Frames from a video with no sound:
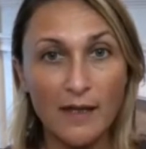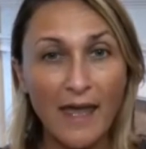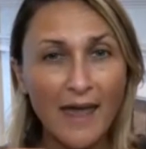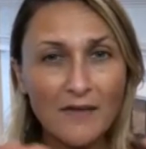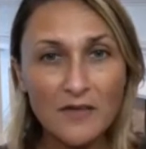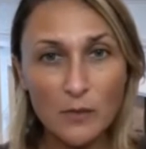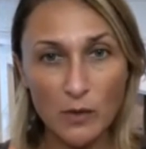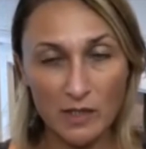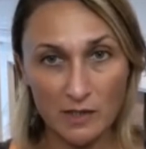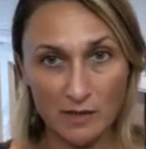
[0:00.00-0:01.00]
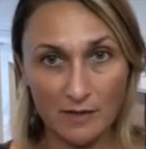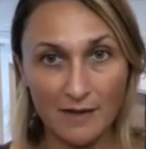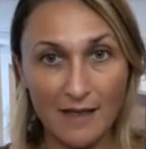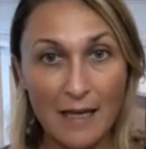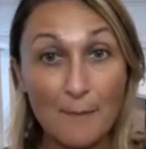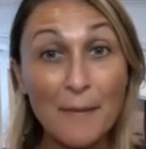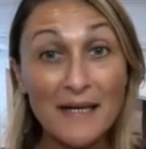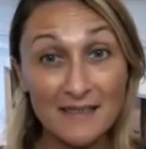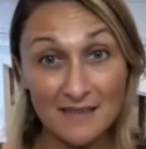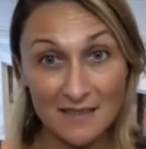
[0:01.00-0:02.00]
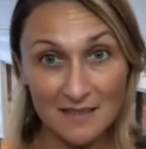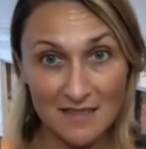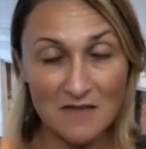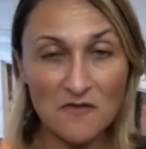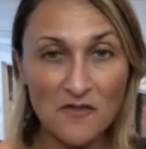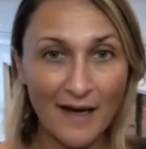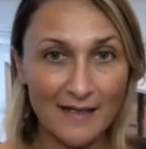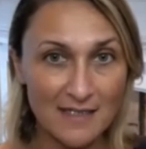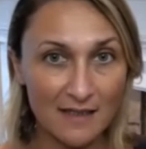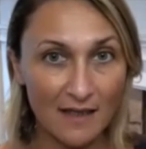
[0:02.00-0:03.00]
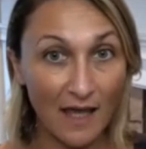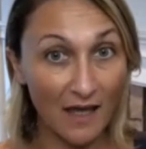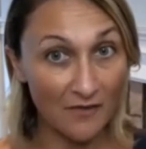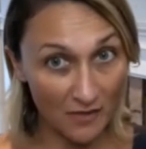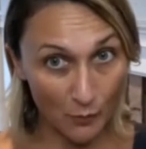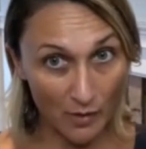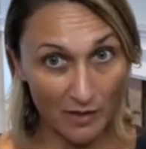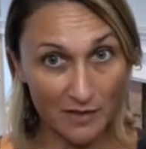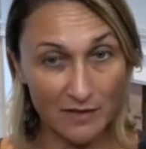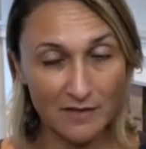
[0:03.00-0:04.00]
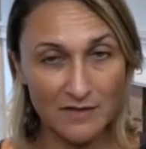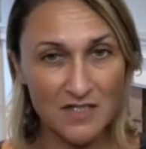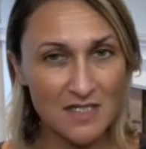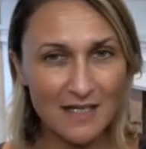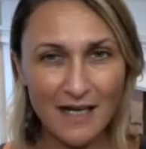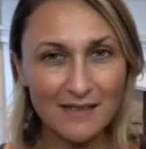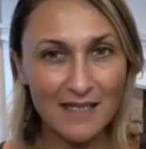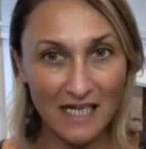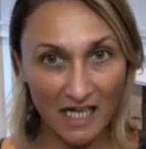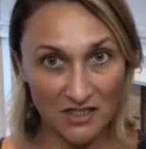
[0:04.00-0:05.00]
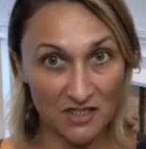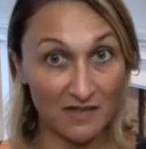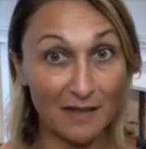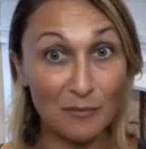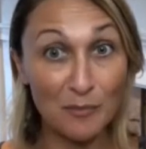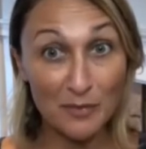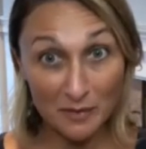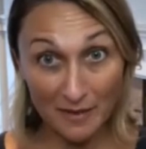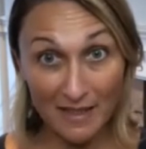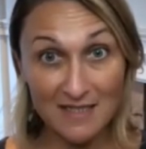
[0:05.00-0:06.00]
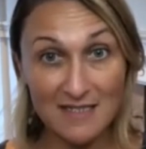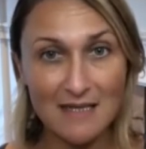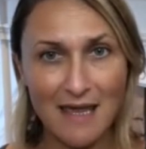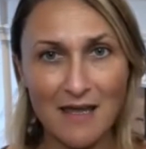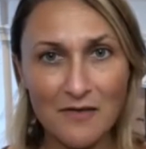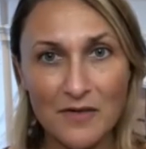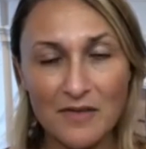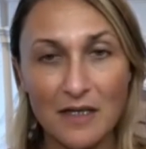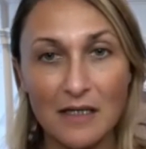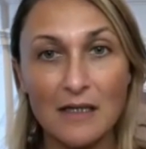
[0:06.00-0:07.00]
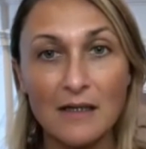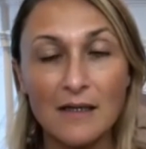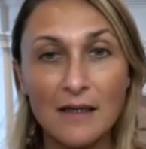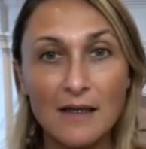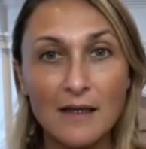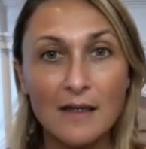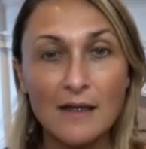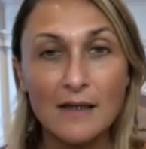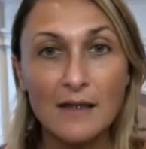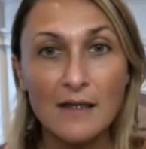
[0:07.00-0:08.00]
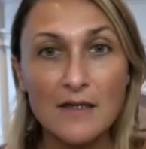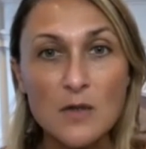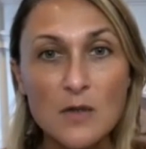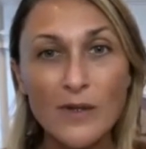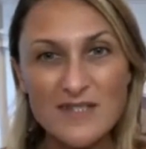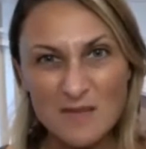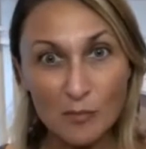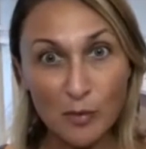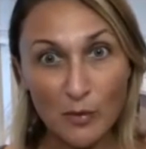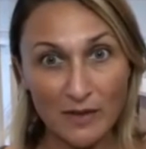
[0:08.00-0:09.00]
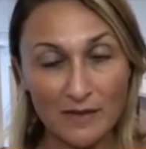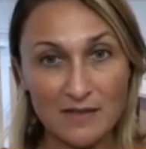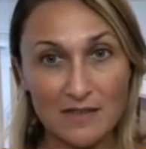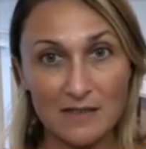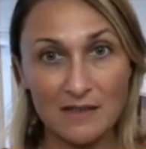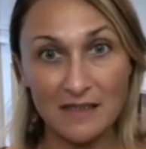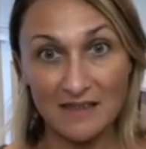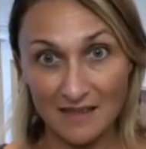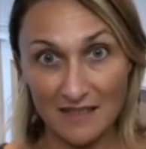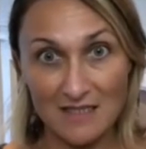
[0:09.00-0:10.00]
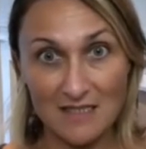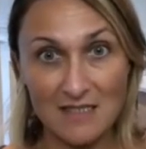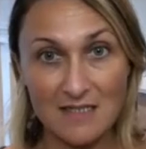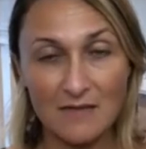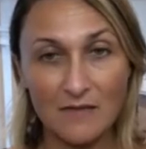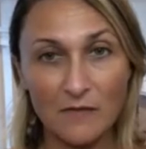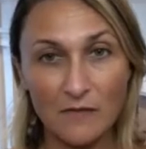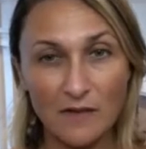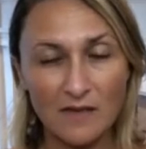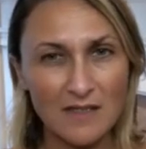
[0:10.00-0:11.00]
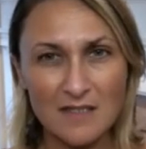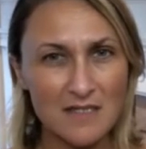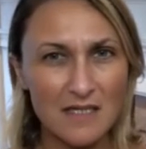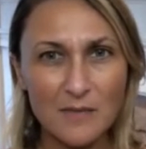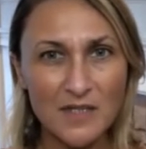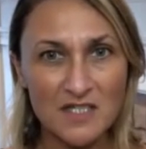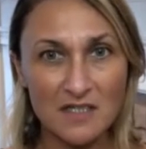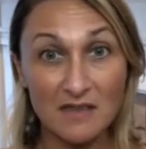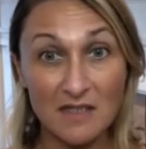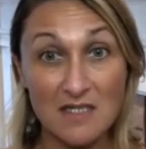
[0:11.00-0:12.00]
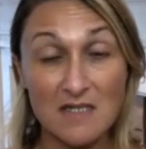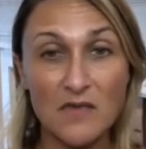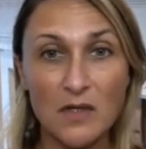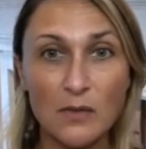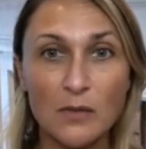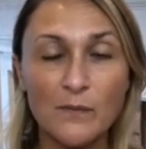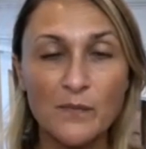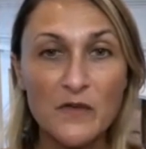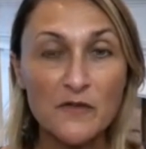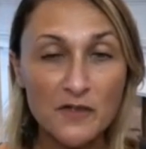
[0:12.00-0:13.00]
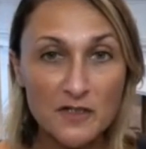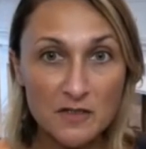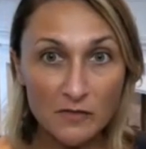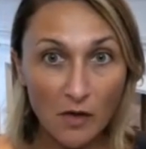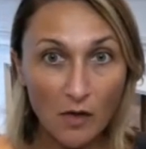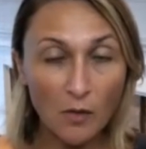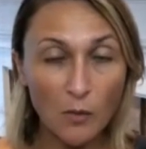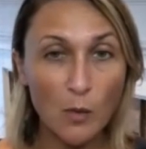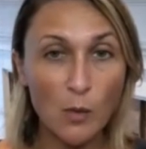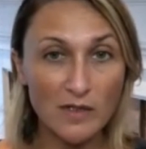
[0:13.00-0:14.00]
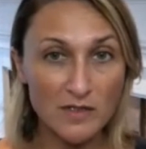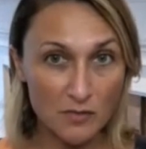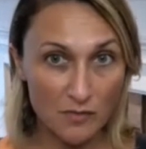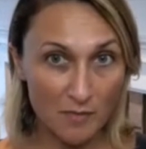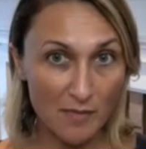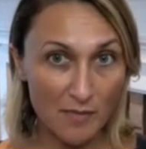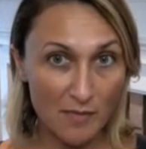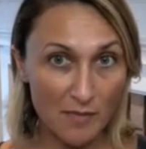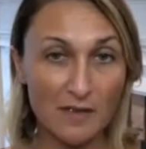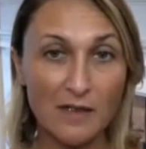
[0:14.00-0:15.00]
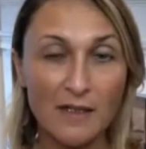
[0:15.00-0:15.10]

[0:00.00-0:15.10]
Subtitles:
everywhere, but it is, in fact, everywhere, just like the Akasha that permeates everything. So what's important in this image, in this view? First of all, we want to remember